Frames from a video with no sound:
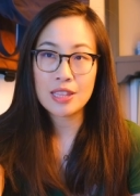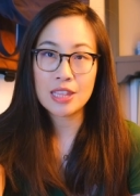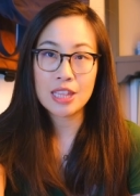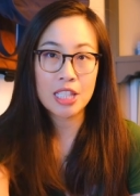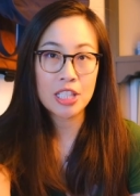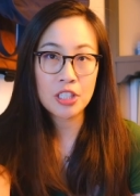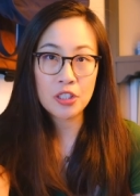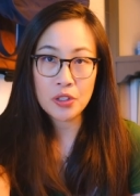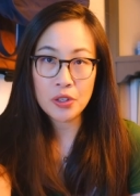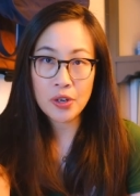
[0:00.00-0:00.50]

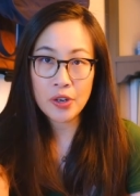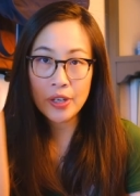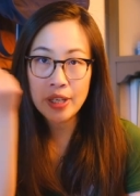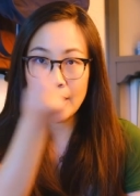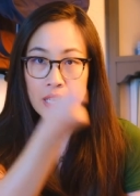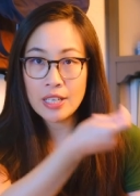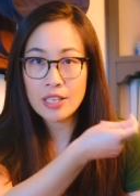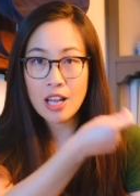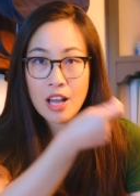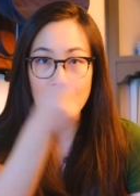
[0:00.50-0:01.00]

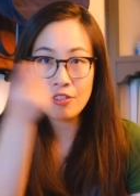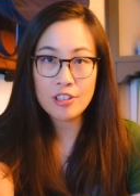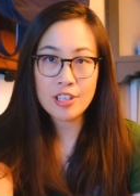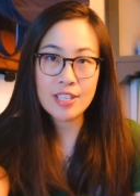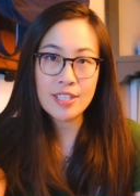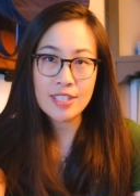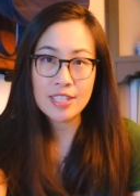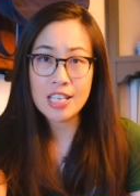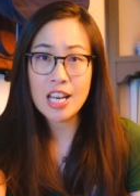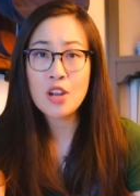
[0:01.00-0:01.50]
literary
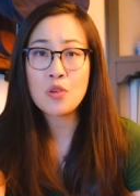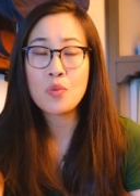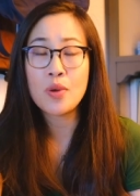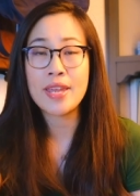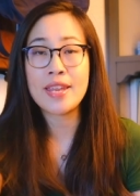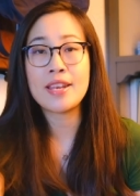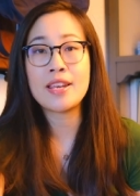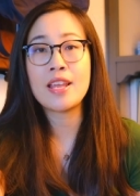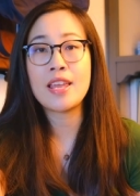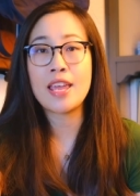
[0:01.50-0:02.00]
novelist? Did I
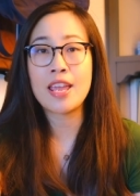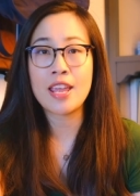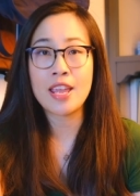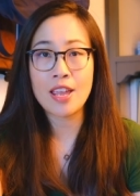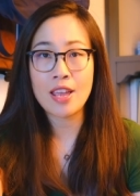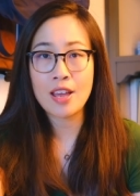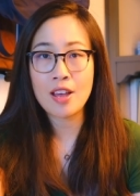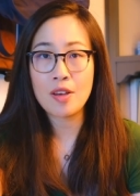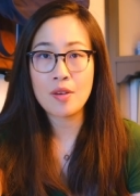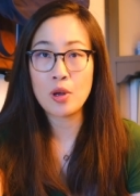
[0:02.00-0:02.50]
win
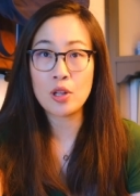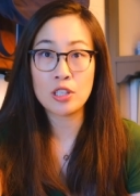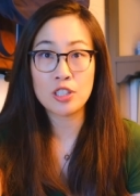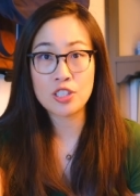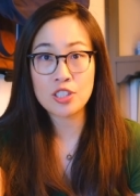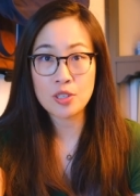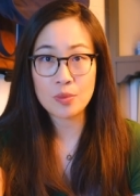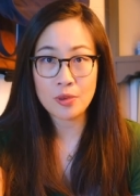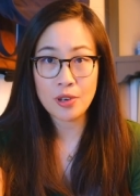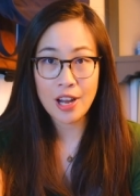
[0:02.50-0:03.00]
a
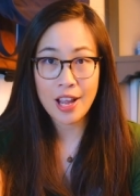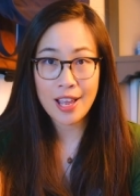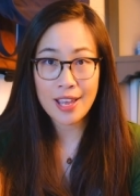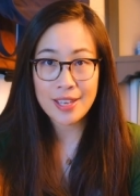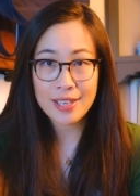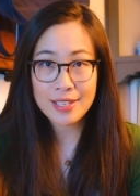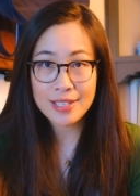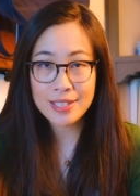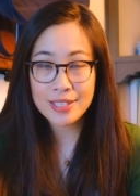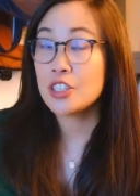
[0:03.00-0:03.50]
Pulitzer
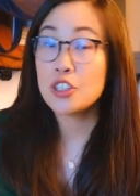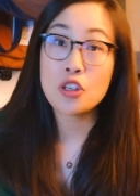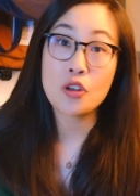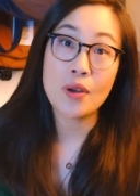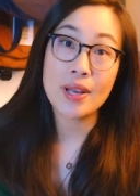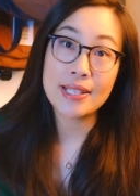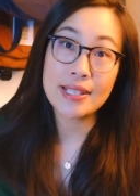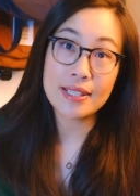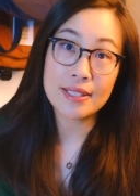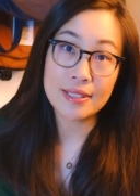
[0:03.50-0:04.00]
Prize? No,
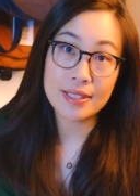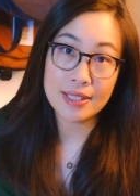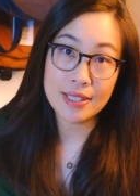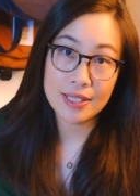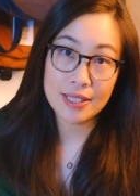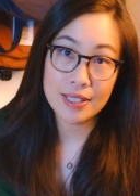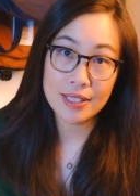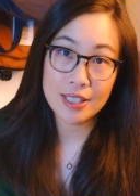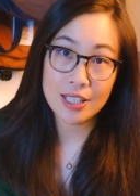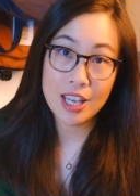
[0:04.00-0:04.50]
I
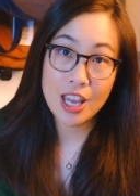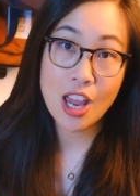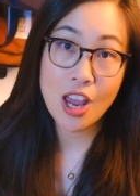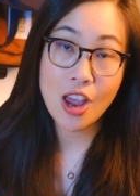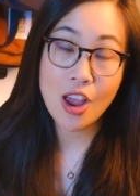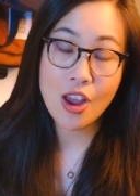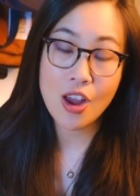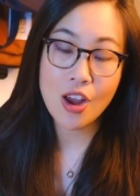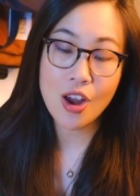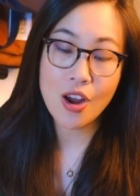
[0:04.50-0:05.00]
didn't.
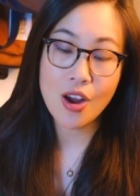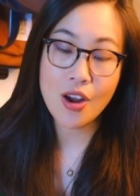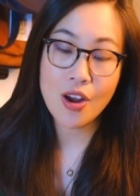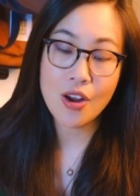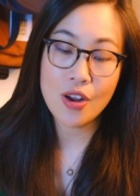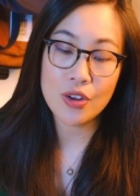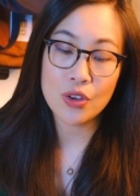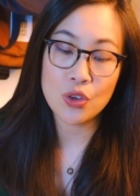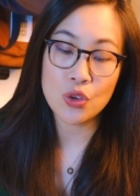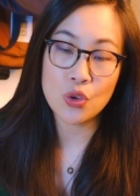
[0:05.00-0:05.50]

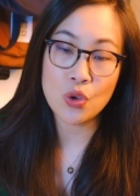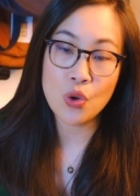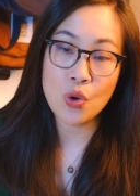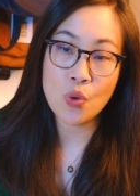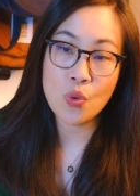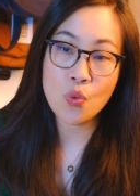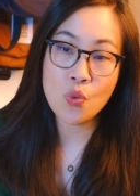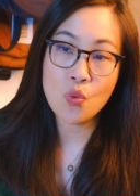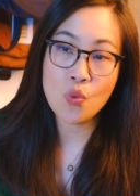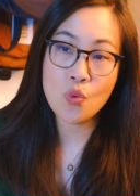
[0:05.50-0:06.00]

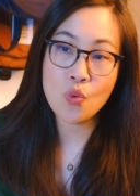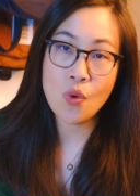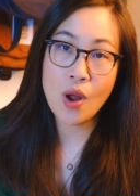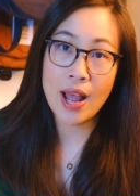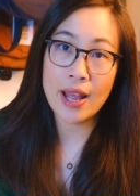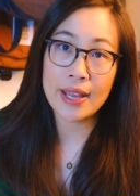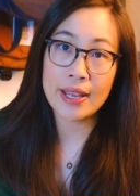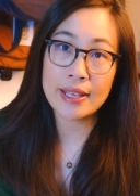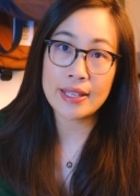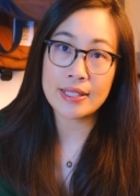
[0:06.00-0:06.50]
No,
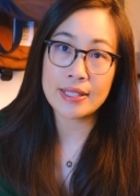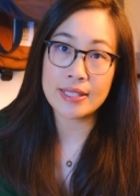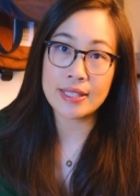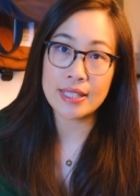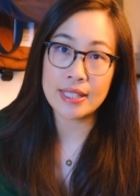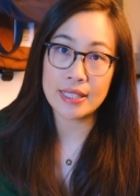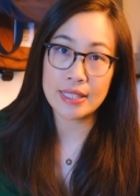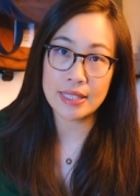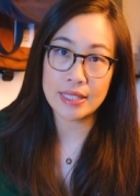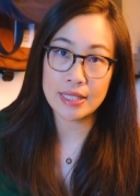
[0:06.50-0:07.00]
I
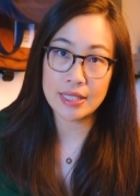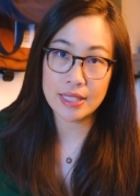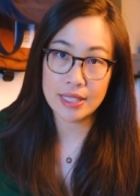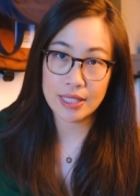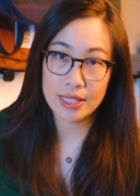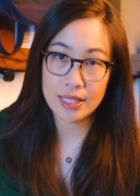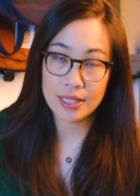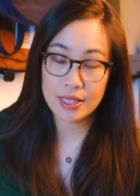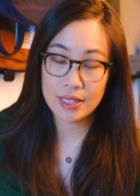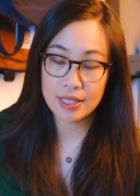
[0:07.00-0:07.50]

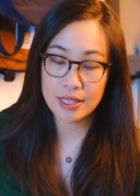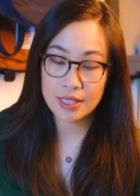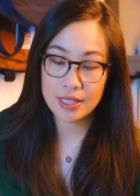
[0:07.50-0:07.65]
didn't.